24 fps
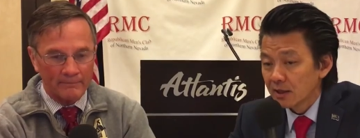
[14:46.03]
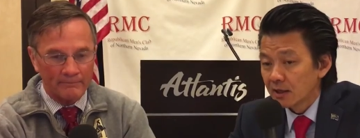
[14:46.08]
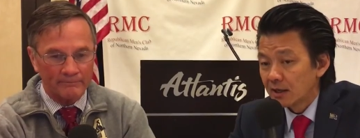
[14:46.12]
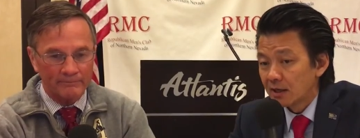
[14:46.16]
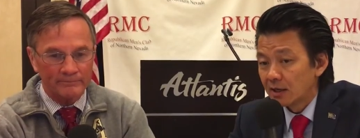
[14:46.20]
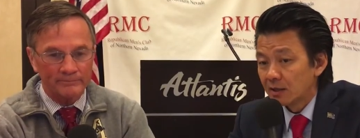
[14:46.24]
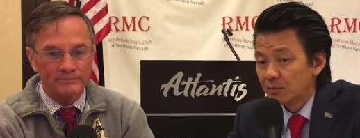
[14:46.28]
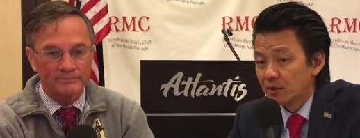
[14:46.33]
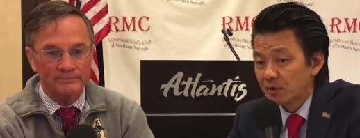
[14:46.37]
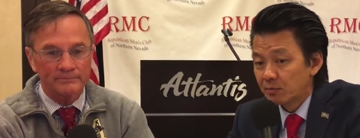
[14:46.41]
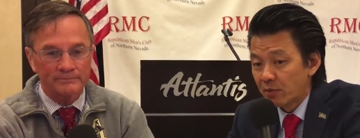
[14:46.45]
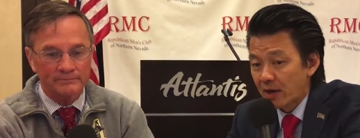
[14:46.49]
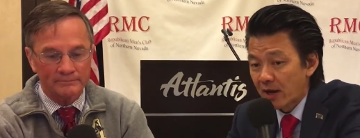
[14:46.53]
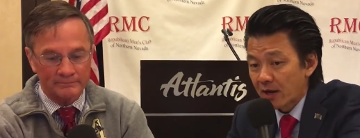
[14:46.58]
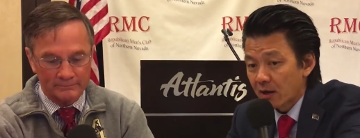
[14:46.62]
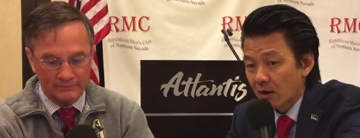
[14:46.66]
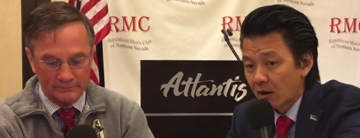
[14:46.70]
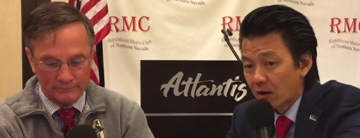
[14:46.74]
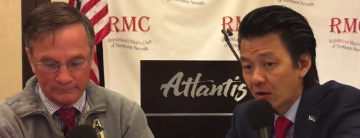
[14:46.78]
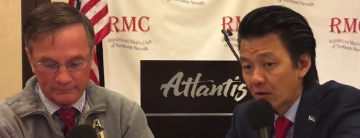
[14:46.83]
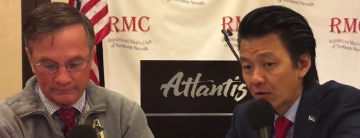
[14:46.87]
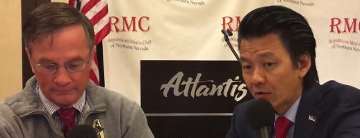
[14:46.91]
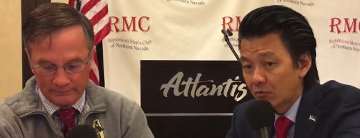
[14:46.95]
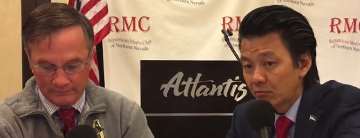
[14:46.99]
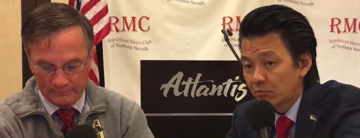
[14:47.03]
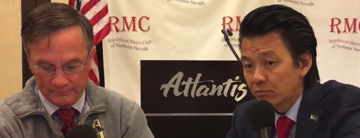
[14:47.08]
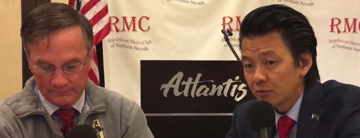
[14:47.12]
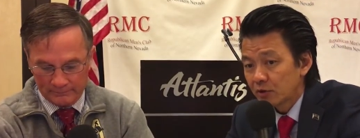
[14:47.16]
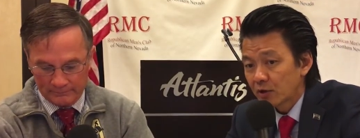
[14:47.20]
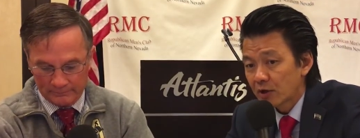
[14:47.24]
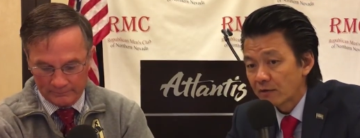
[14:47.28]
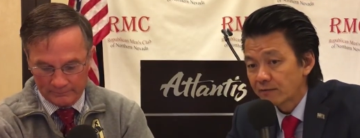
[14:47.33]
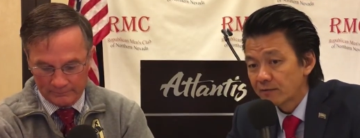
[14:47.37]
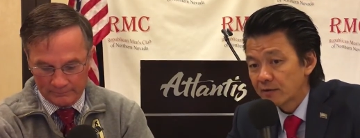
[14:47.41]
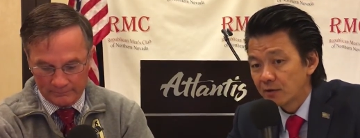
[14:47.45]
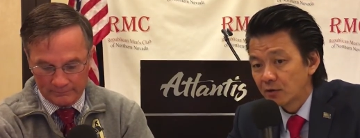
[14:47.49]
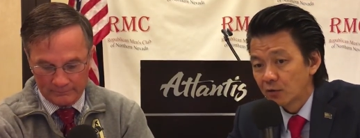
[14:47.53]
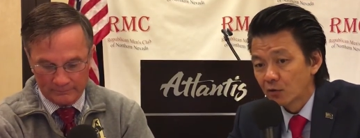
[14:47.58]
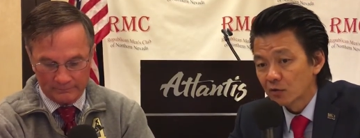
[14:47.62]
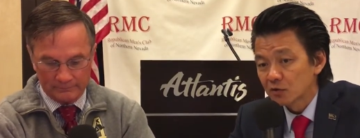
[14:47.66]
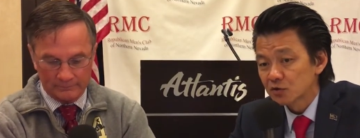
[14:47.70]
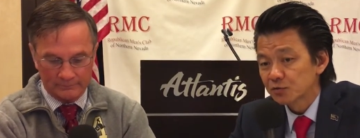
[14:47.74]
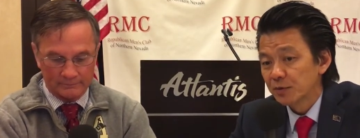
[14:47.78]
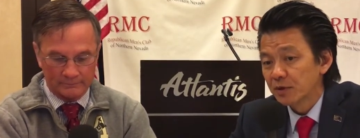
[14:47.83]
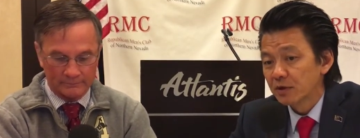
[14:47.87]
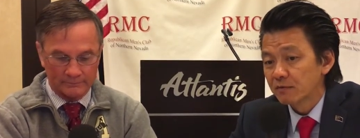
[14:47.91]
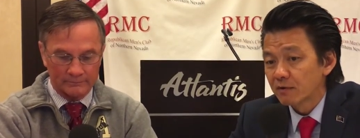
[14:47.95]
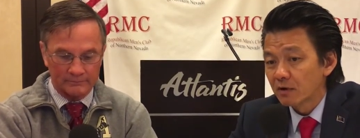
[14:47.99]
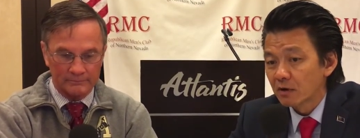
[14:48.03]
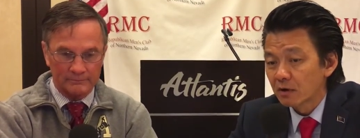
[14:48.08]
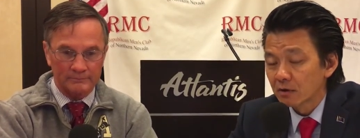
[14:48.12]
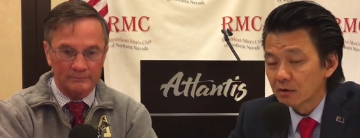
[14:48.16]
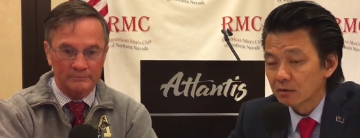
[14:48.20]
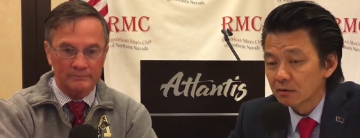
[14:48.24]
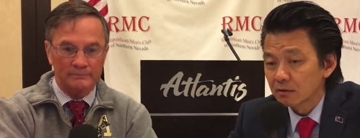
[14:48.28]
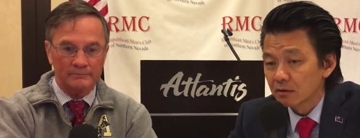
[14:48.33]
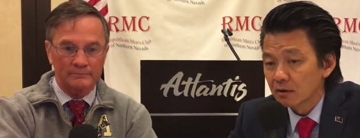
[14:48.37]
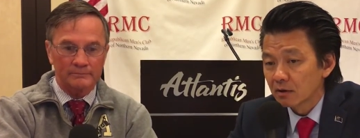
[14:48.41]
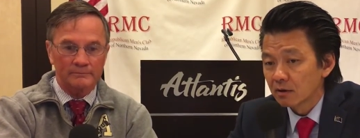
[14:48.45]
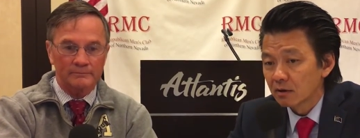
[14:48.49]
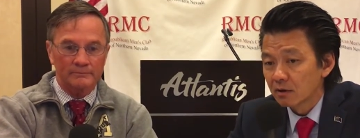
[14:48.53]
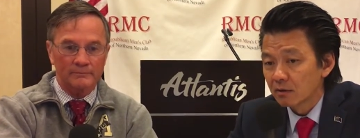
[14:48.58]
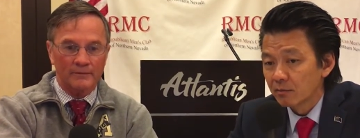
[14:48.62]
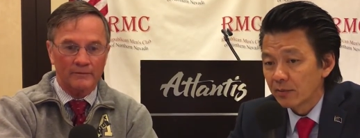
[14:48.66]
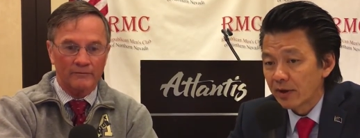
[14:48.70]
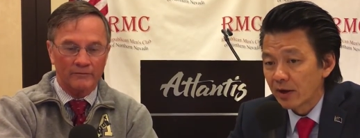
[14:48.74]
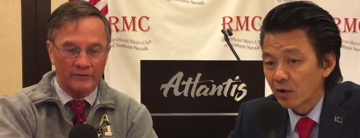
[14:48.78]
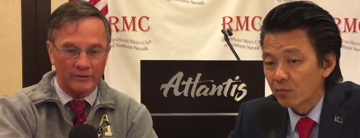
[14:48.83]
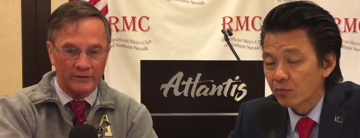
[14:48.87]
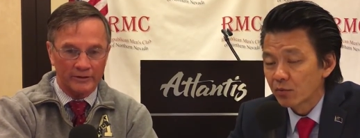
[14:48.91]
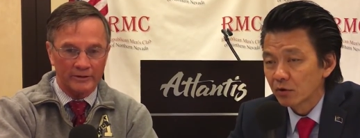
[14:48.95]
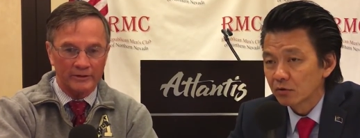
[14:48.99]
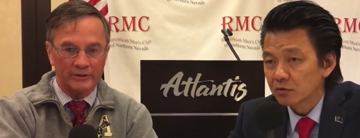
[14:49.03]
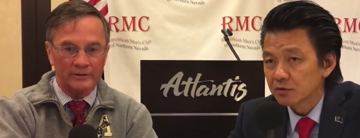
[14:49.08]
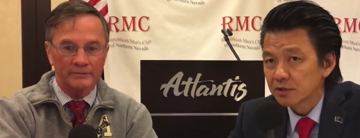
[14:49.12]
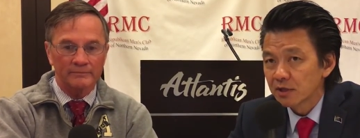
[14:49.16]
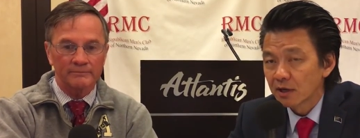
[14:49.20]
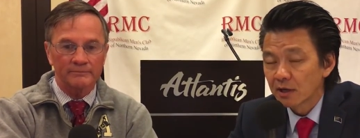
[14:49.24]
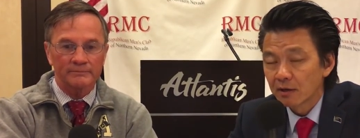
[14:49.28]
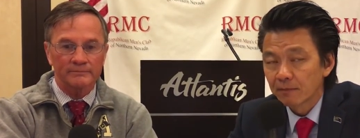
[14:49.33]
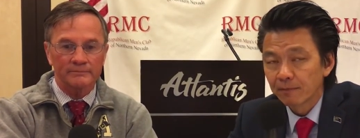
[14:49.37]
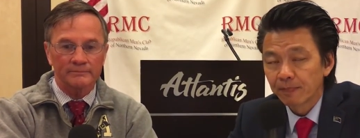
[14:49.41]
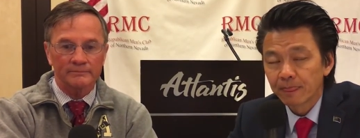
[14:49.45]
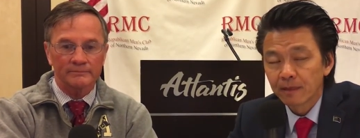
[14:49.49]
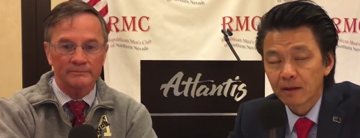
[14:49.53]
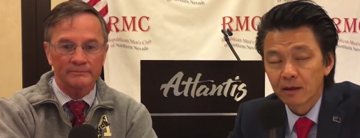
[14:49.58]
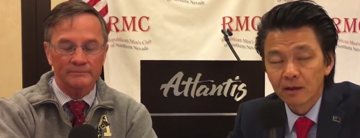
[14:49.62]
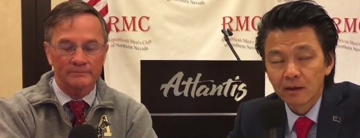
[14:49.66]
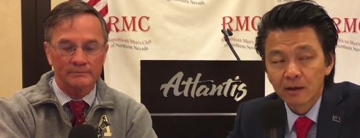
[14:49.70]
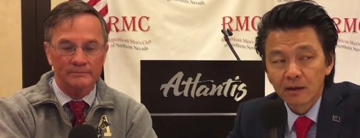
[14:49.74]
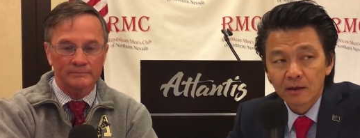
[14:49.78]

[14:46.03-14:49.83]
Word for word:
Speaker 1: Uh, but back home, you know, I have the endorsement of our, our Mayor Very Pro good. Tem.